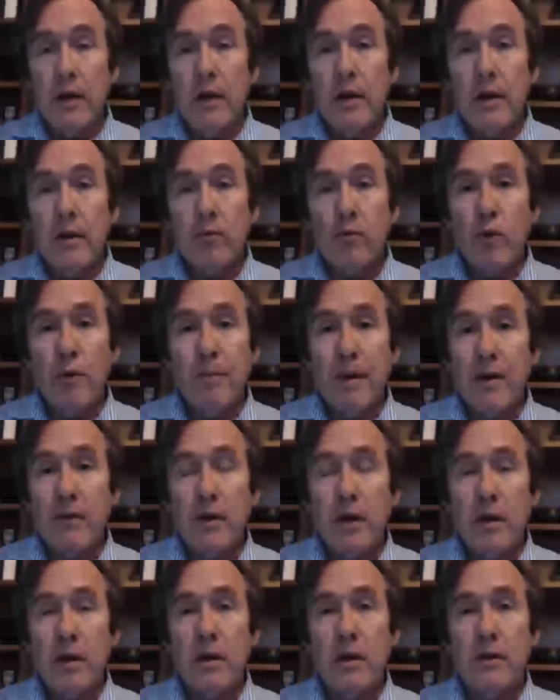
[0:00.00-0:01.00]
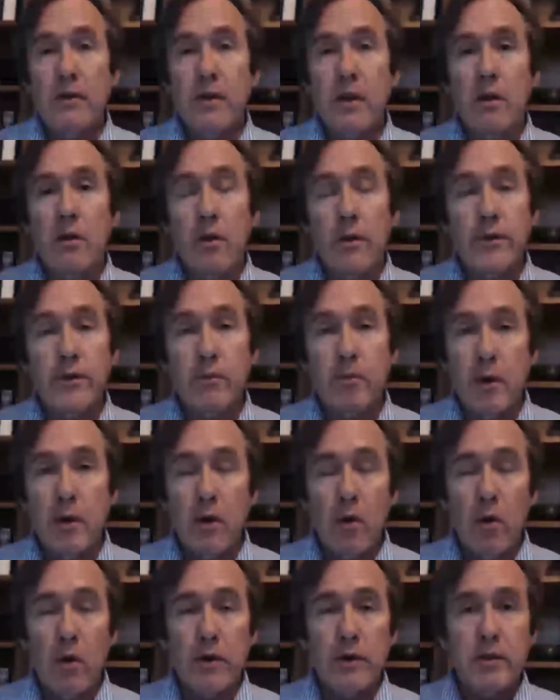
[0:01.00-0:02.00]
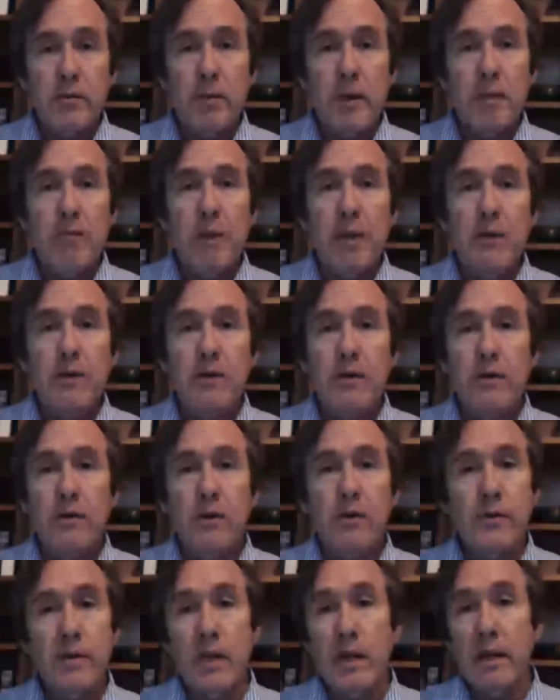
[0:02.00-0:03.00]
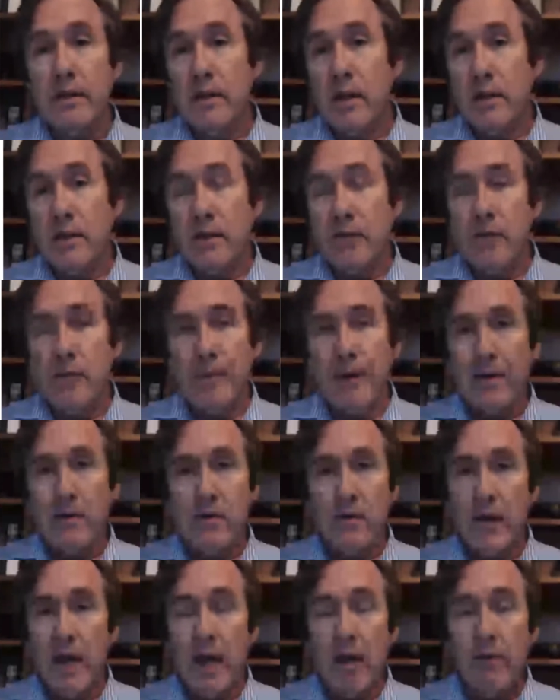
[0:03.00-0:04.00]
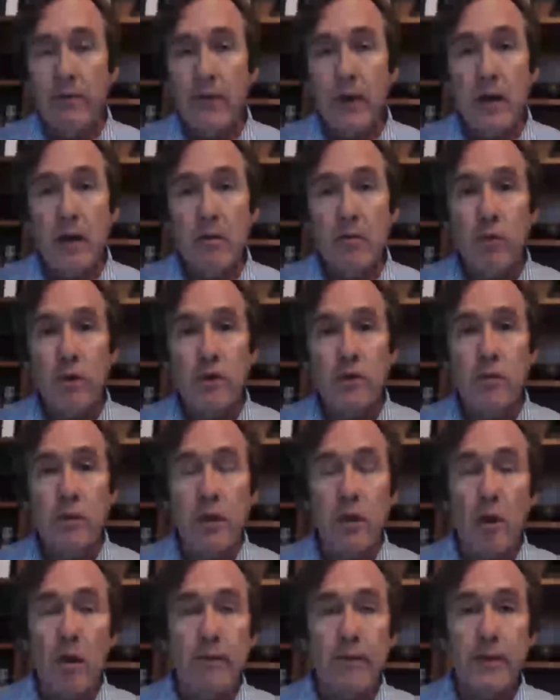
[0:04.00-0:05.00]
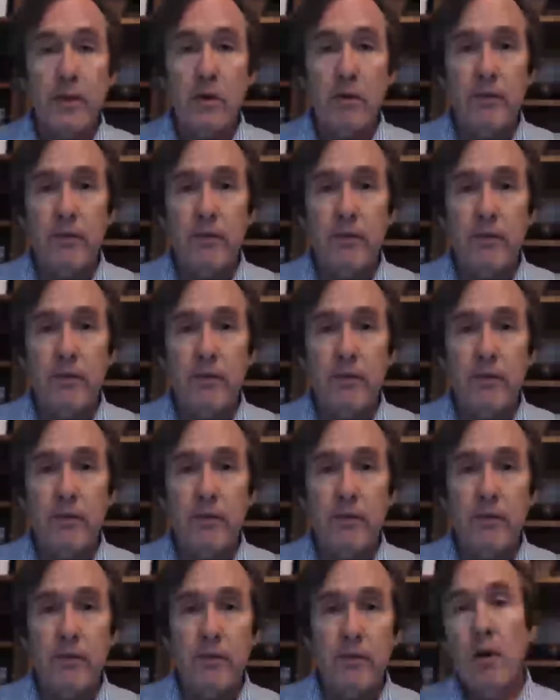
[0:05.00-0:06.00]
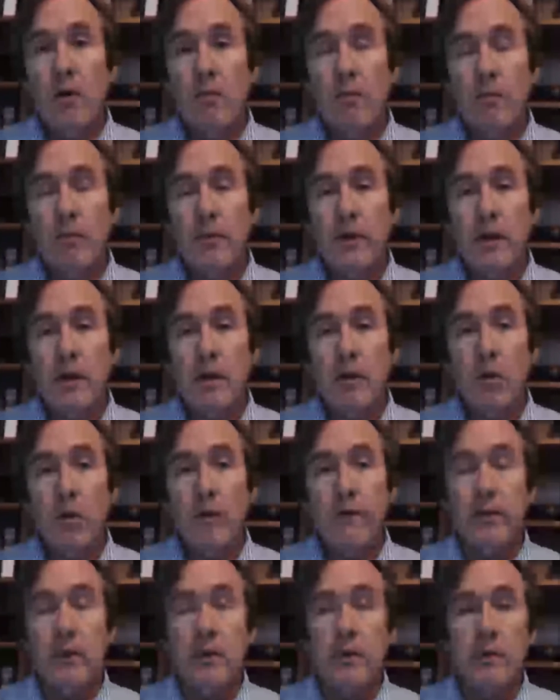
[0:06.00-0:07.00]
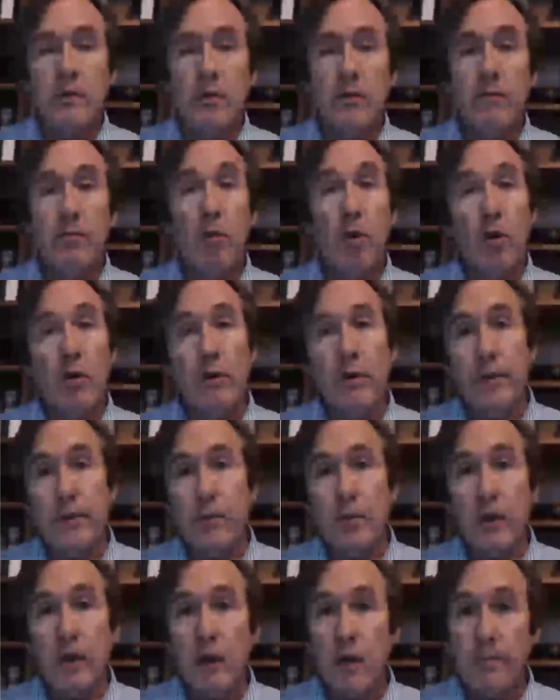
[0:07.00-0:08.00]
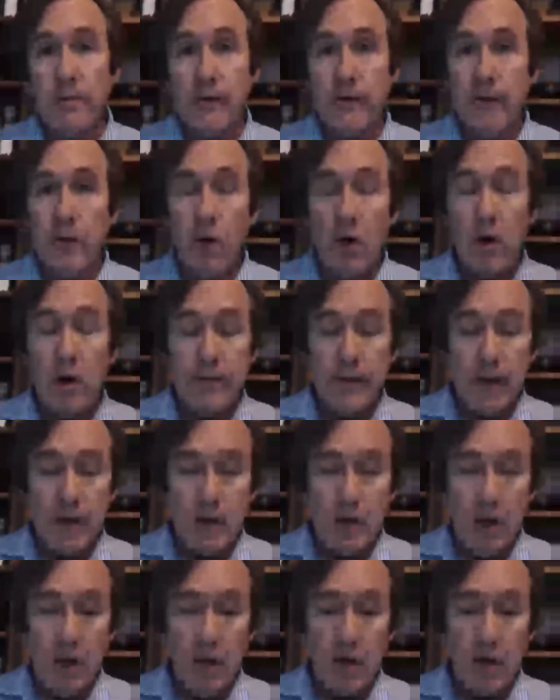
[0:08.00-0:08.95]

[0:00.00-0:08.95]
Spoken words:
Rebound headaches can also be caused by patients using excessive amounts of caffeine, which we often define as the equivalent of more than 3 cups of coffee a day.